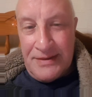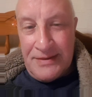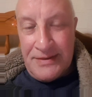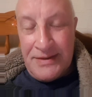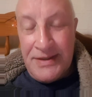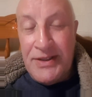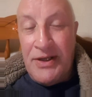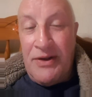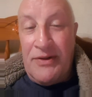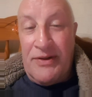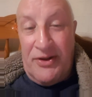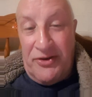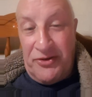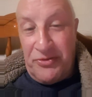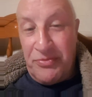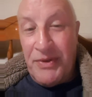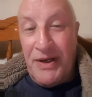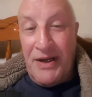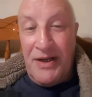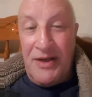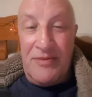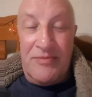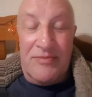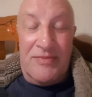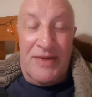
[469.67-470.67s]
That's
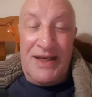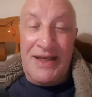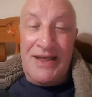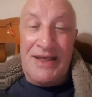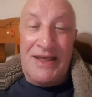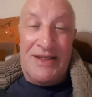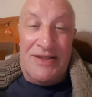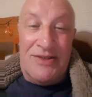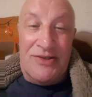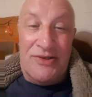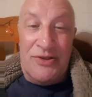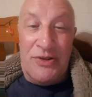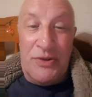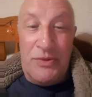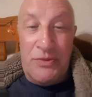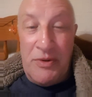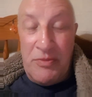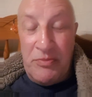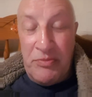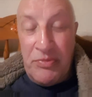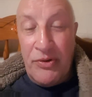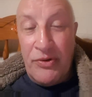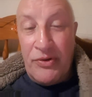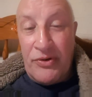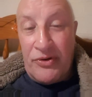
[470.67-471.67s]
mainly to do
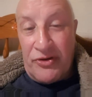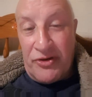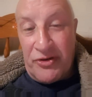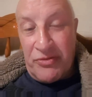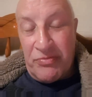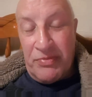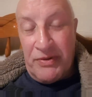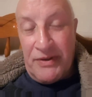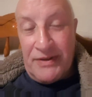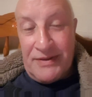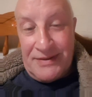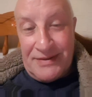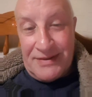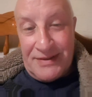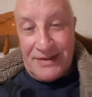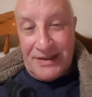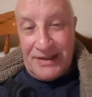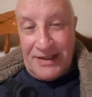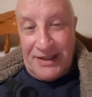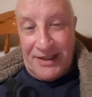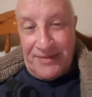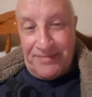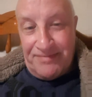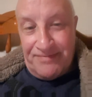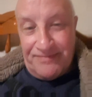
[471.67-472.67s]
with books, but
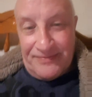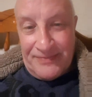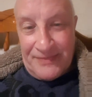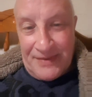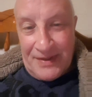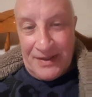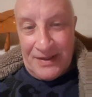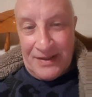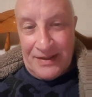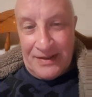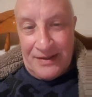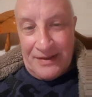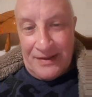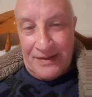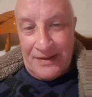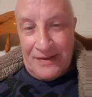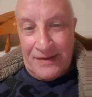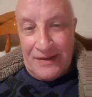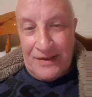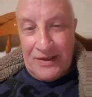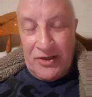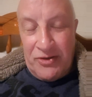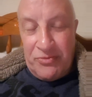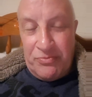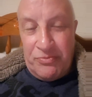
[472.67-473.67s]

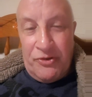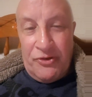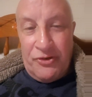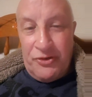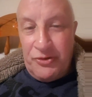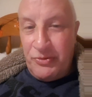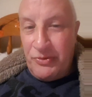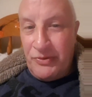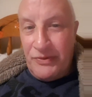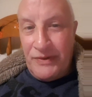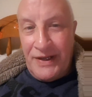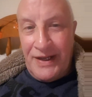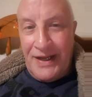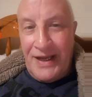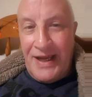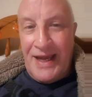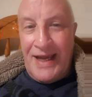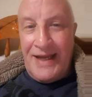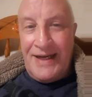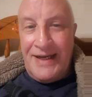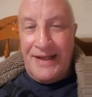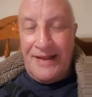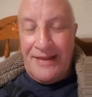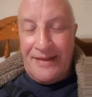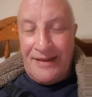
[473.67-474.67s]
it's possible to get
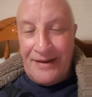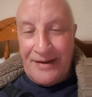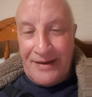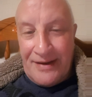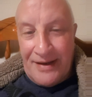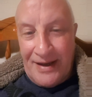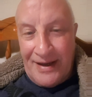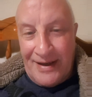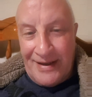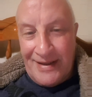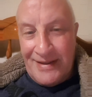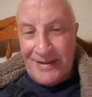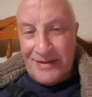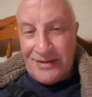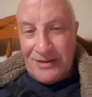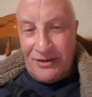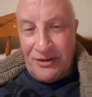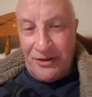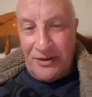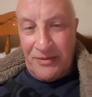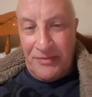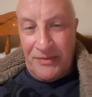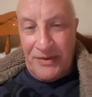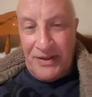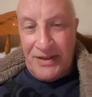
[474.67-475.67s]
anything at any
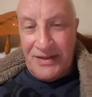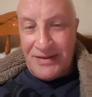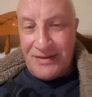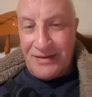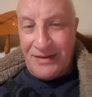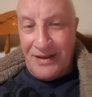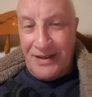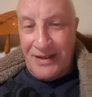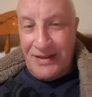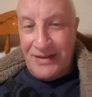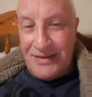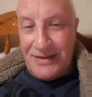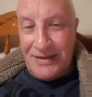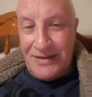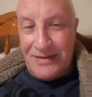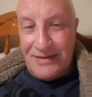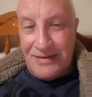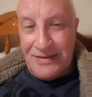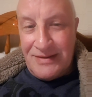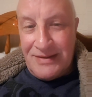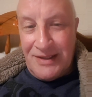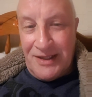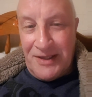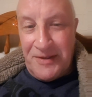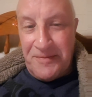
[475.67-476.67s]
time these days,
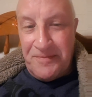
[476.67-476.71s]
and